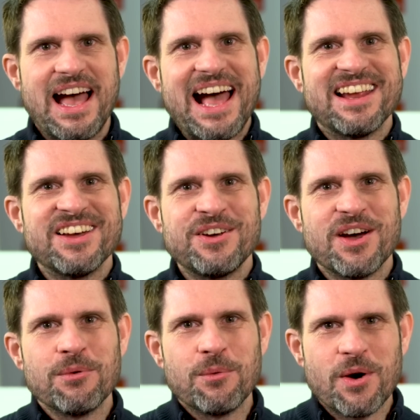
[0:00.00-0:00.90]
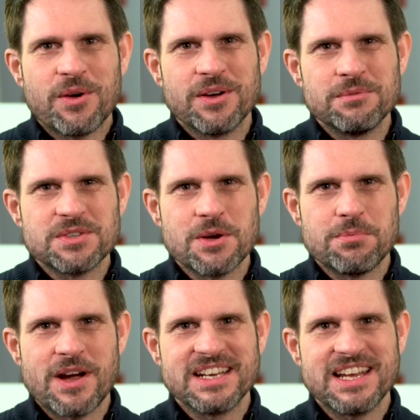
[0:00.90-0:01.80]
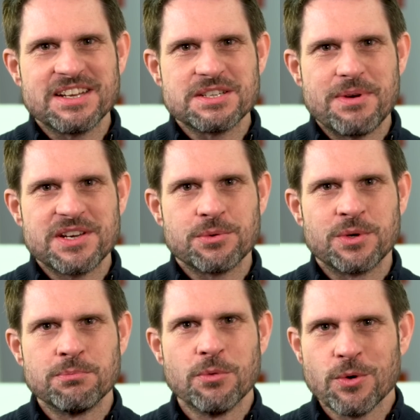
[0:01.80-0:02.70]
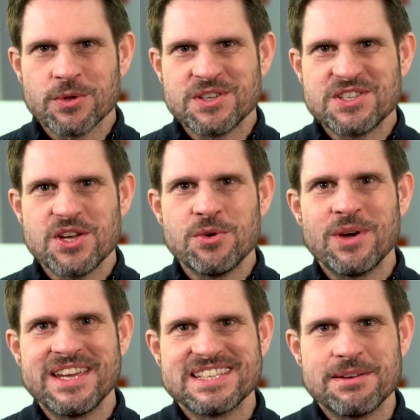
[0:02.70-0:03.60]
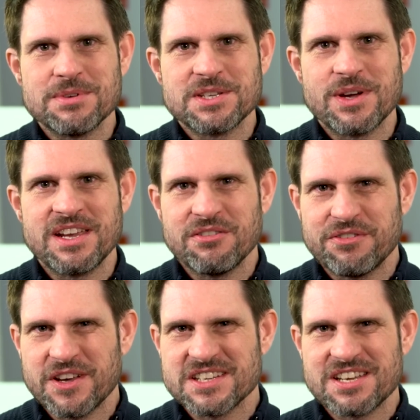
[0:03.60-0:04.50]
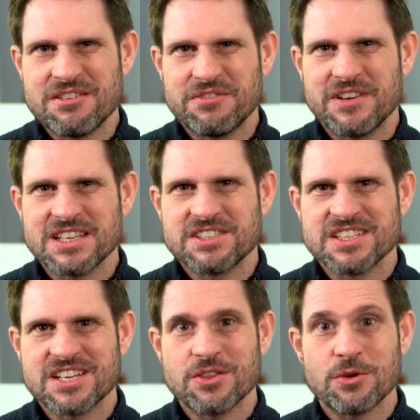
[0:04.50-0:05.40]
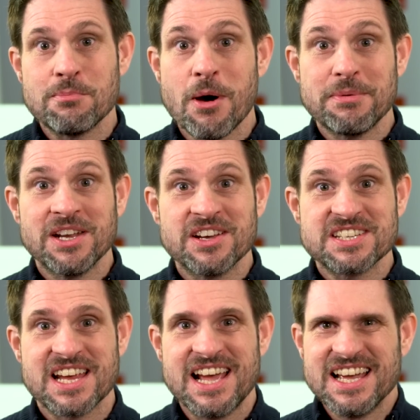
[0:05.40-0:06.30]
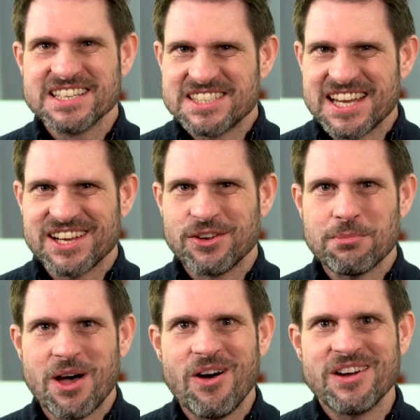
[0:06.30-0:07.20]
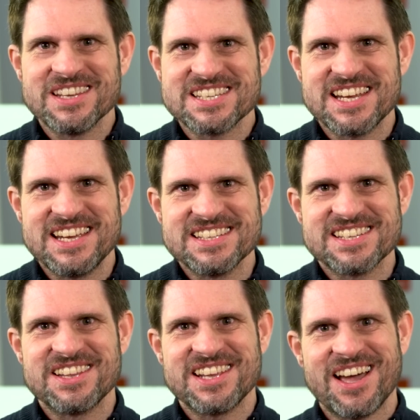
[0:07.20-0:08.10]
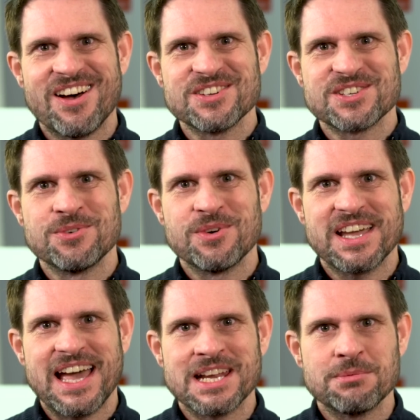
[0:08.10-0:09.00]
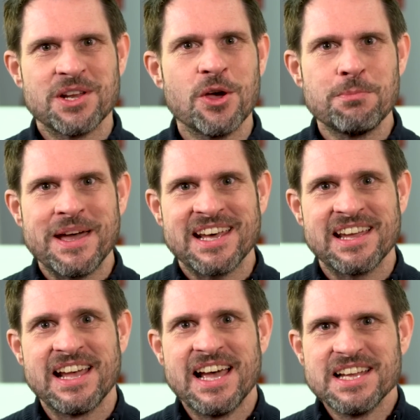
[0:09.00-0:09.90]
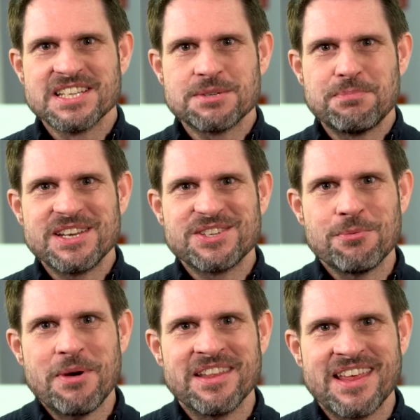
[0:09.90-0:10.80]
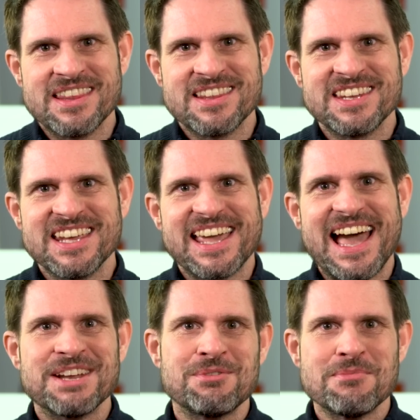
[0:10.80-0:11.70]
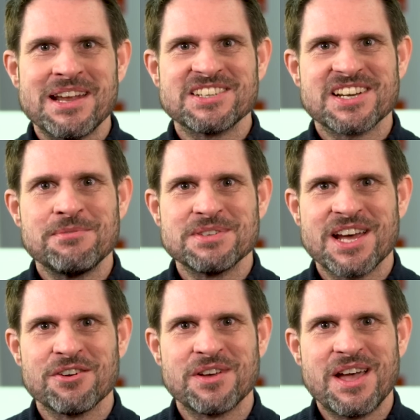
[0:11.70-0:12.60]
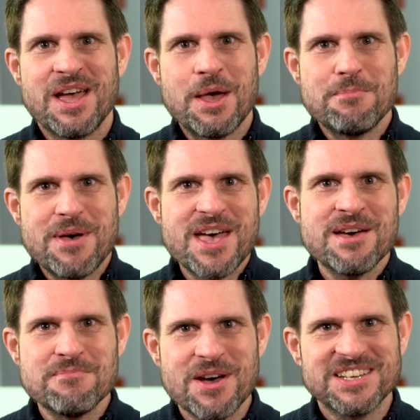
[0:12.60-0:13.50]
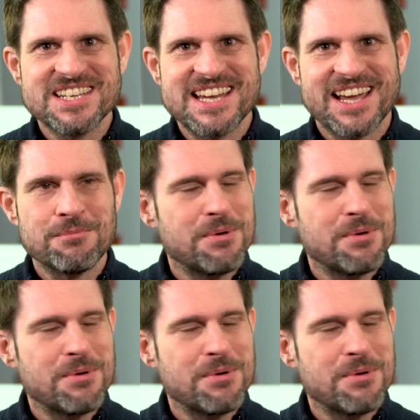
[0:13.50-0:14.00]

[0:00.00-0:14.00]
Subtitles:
Hello and welcome to a breakdown special. With more than 2 weeks in between first team fixtures, I thought it might be nice to take a look behind the scenes at the Arsenal Academy. And who better to speak to about that than the Academy manager himself, Per Mertesacker.